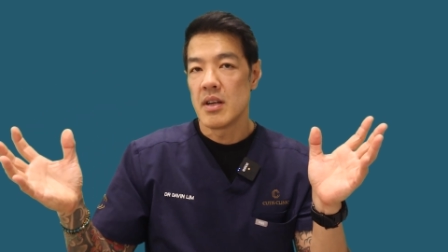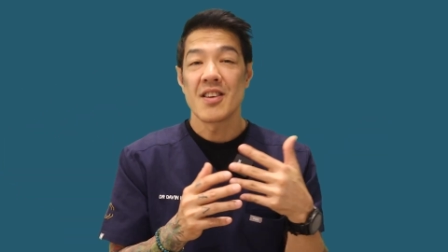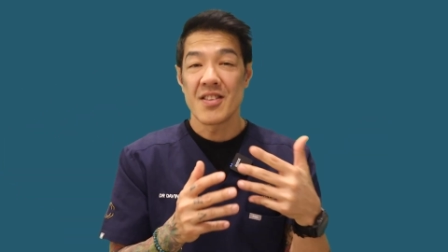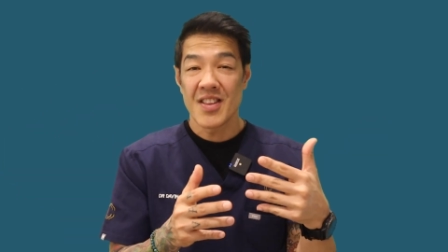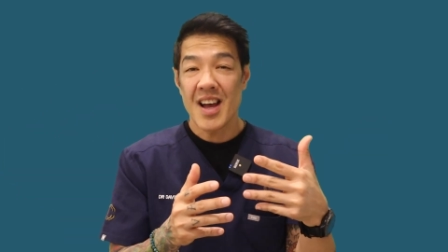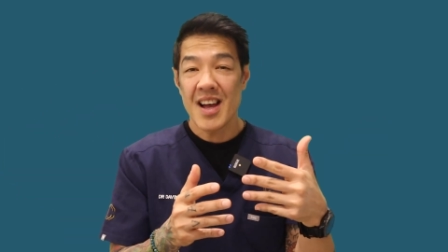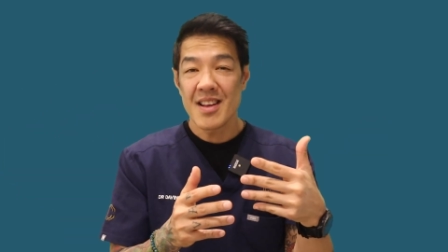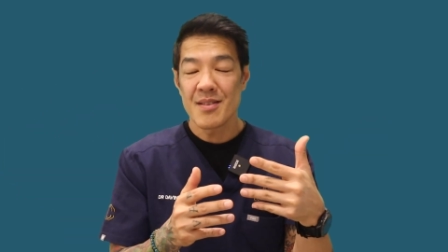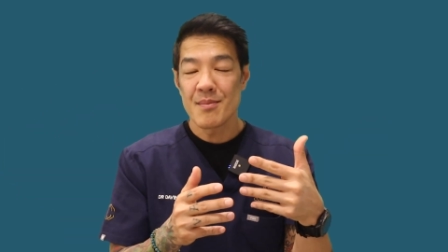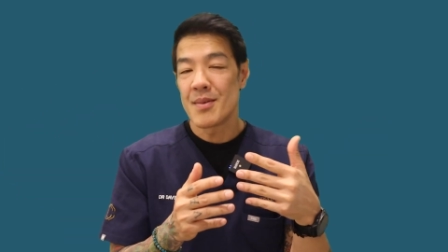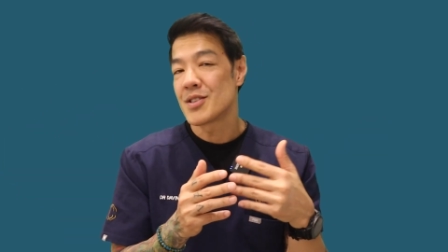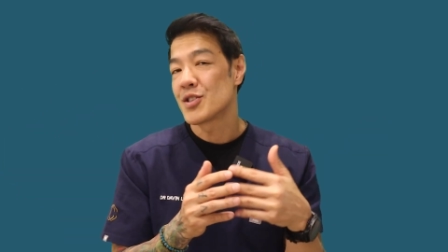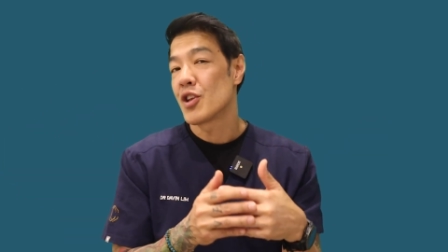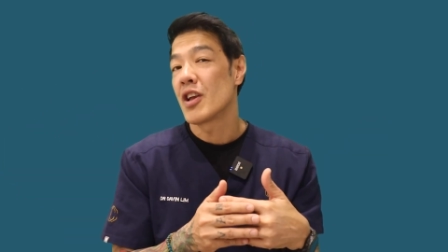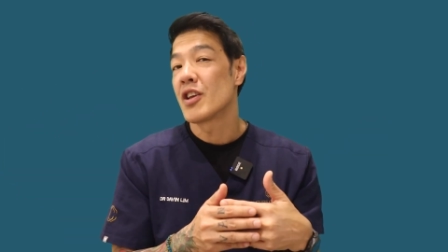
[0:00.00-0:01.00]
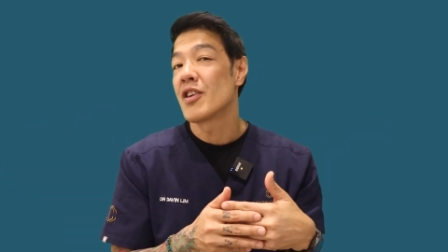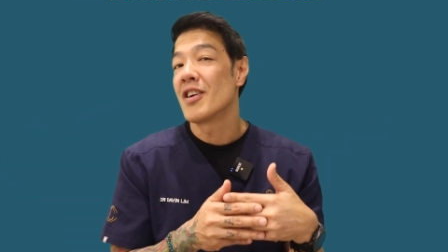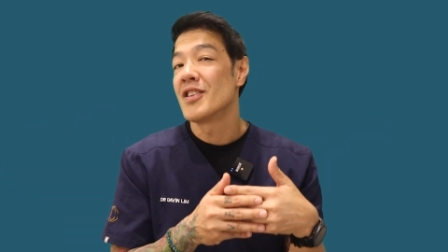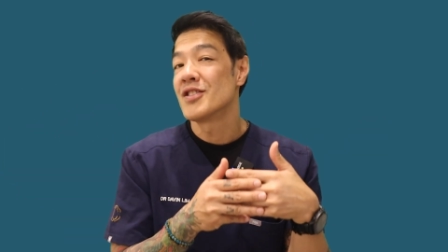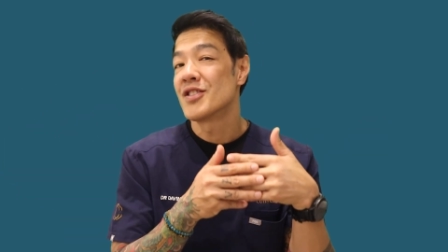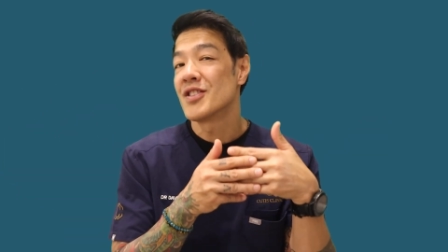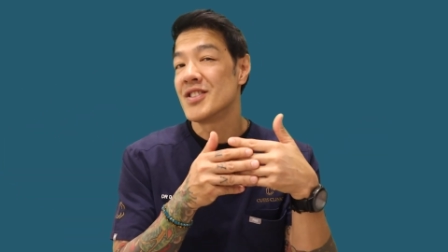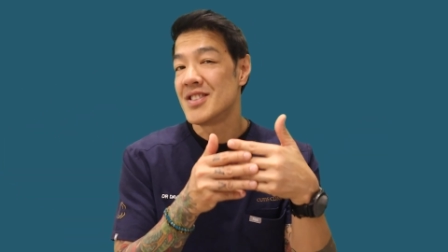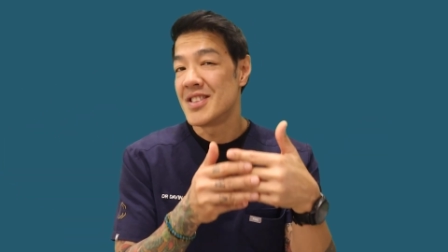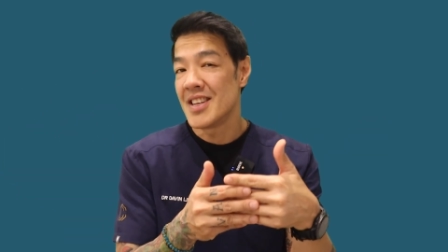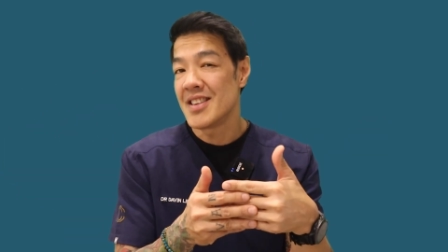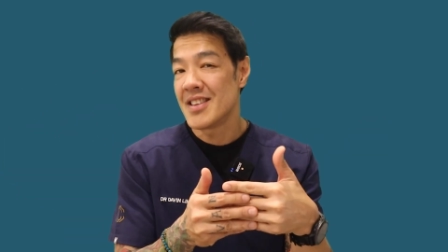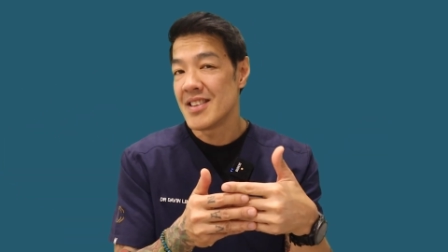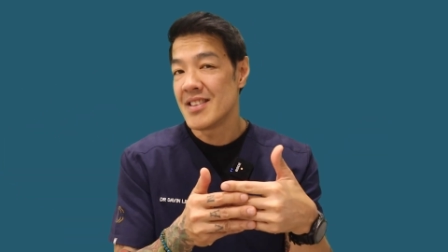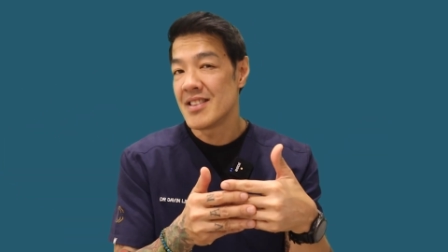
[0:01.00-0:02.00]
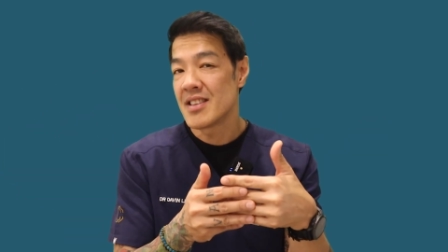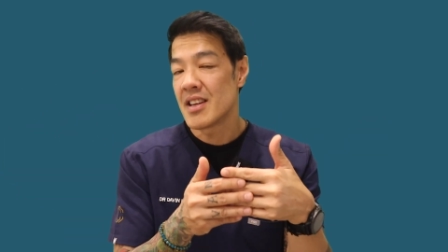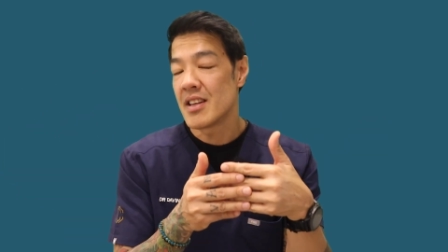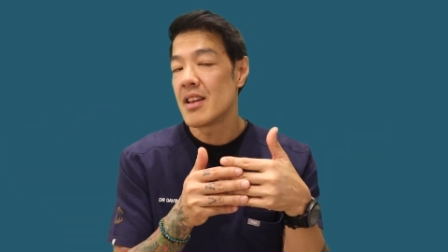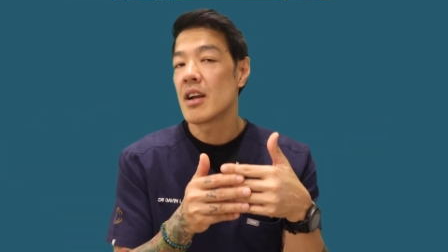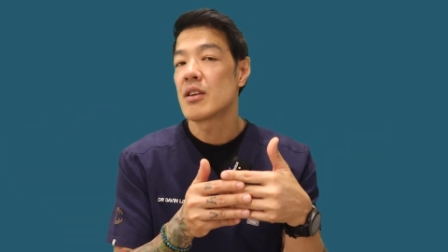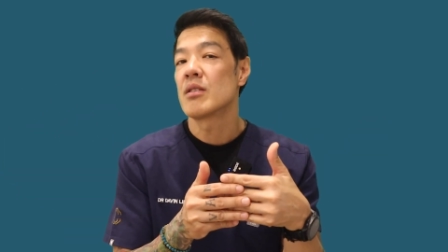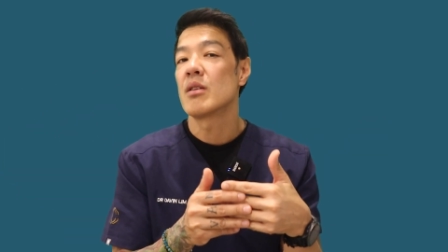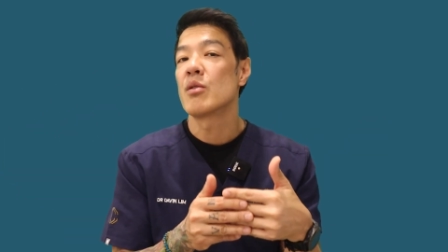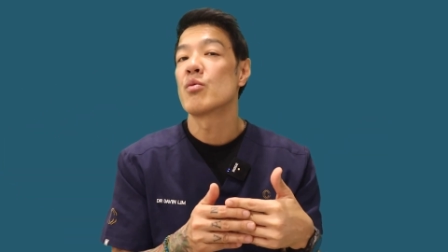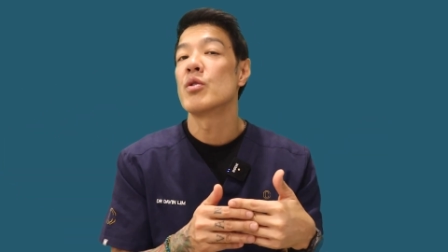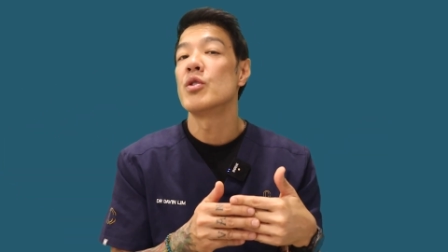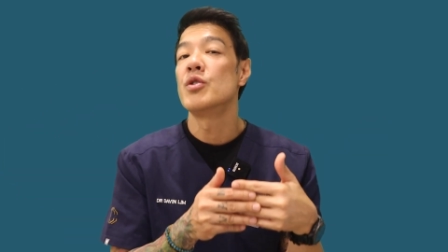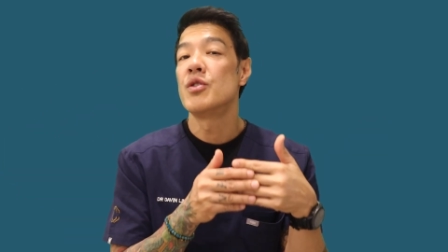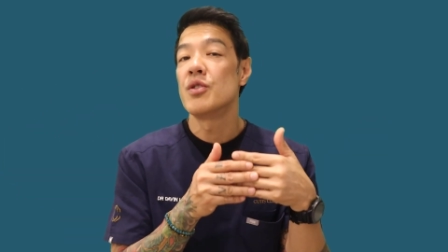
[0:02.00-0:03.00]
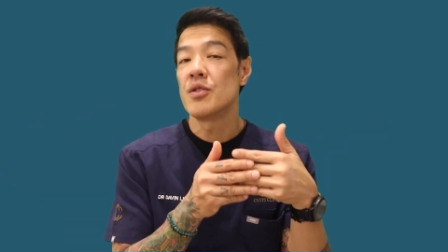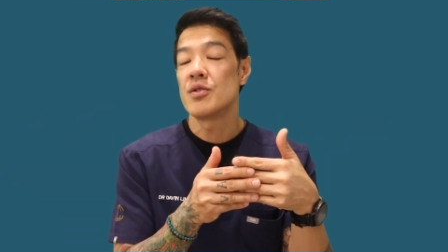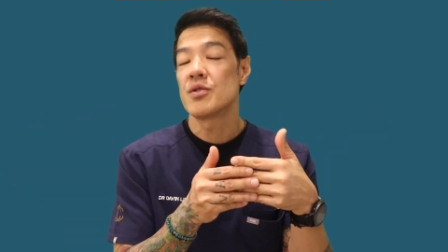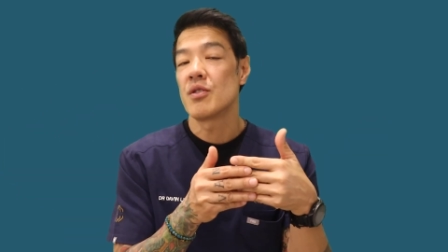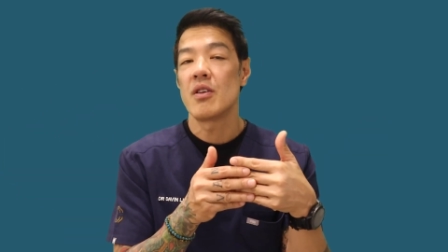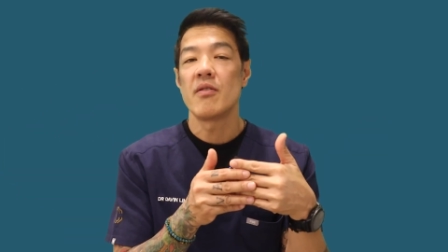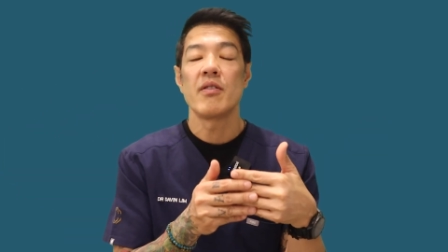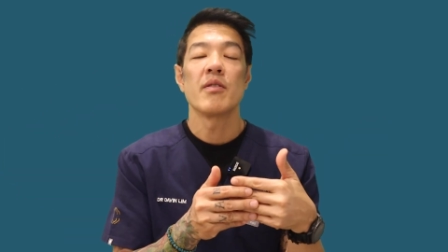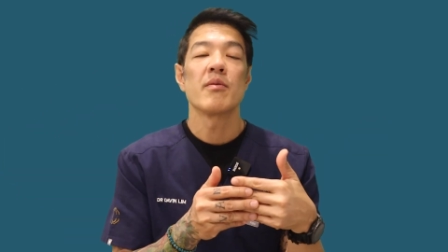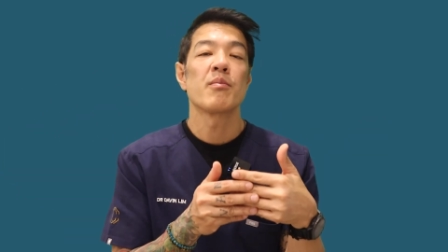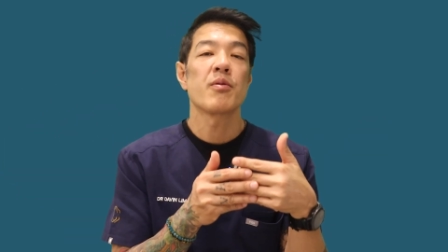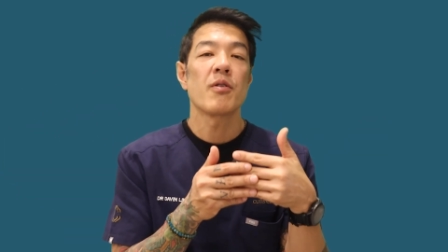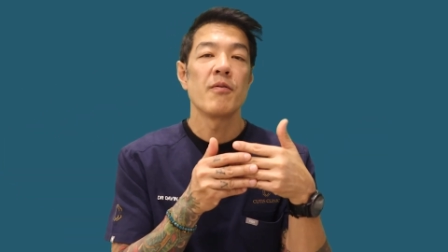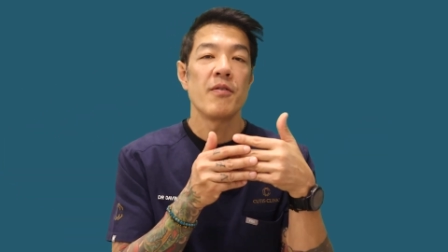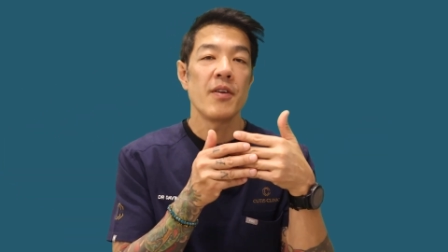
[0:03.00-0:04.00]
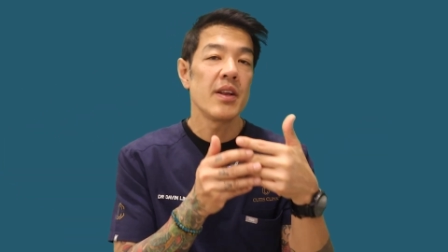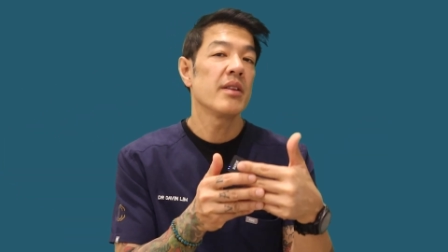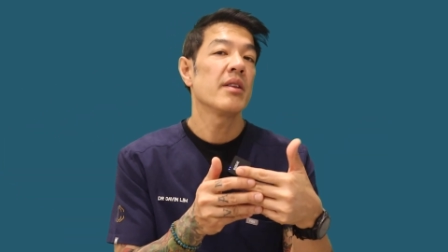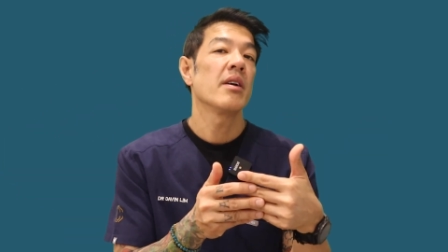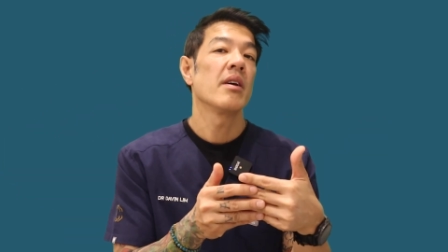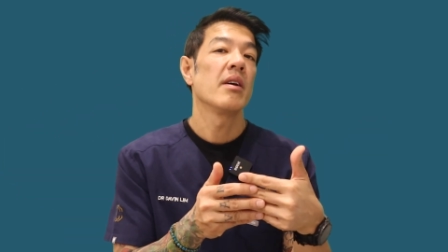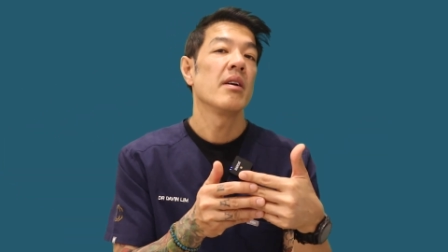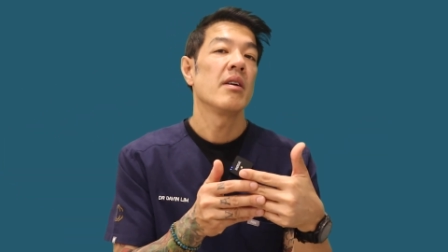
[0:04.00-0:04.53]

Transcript: So that, much like going to a dentist, can actually reduce or even prevent